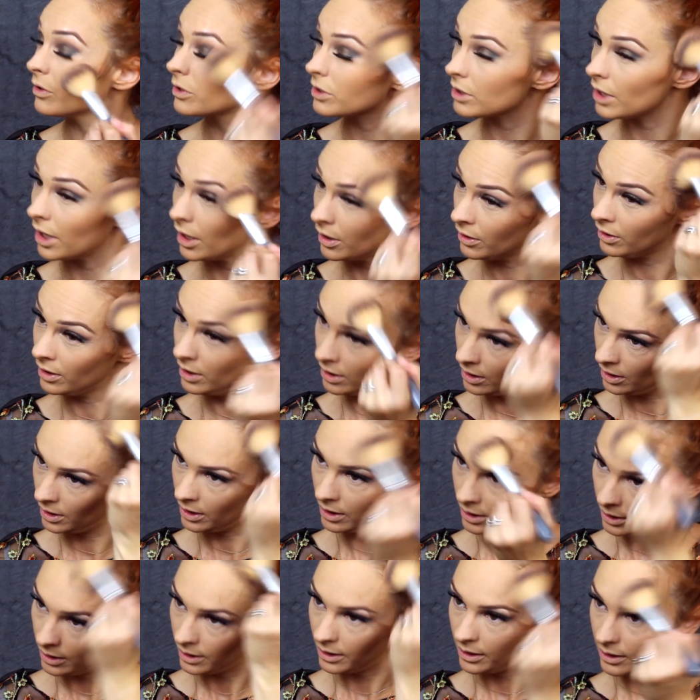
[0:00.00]
So
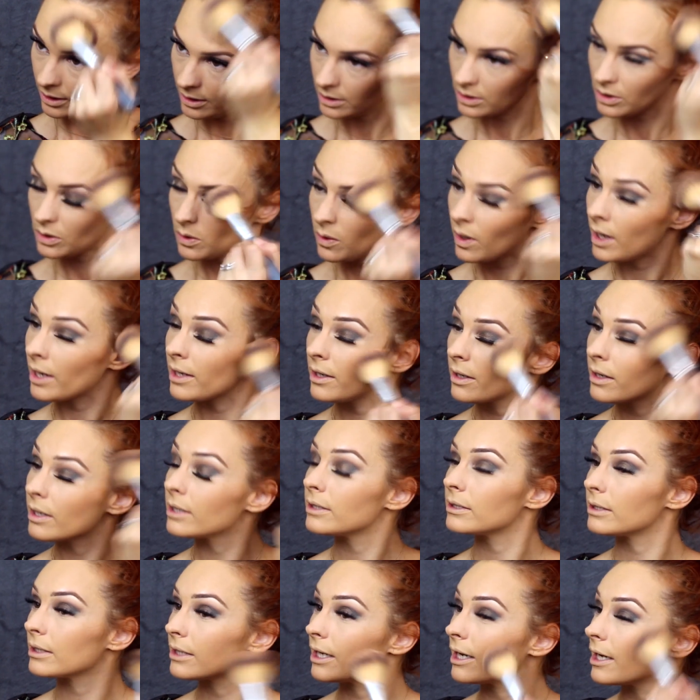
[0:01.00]
it's quite
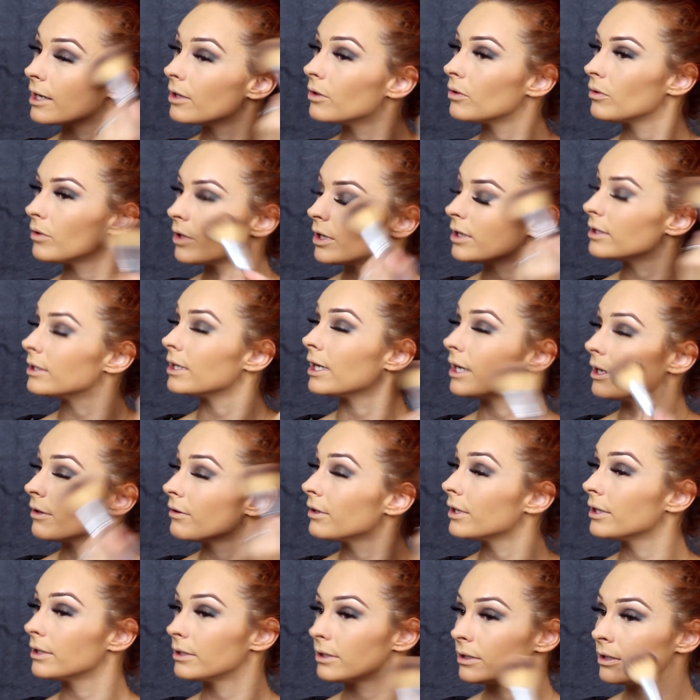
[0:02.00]
nice to get in all those
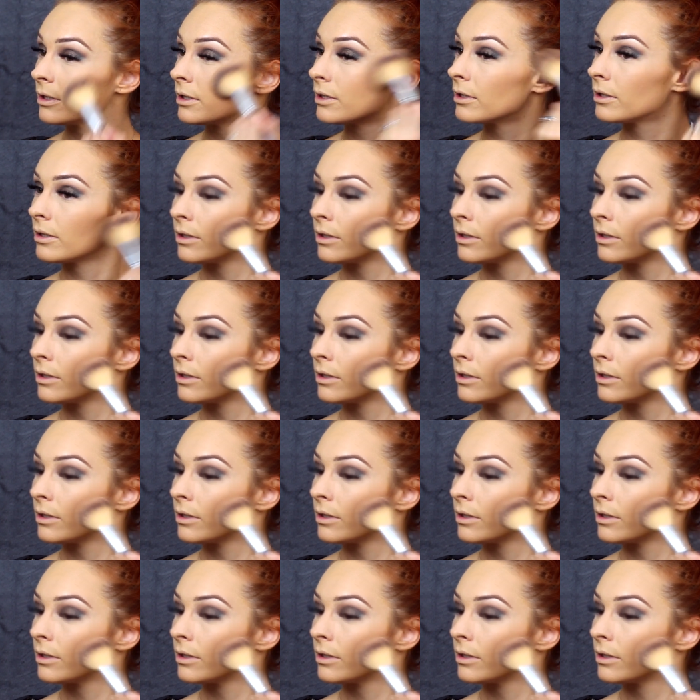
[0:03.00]
areas.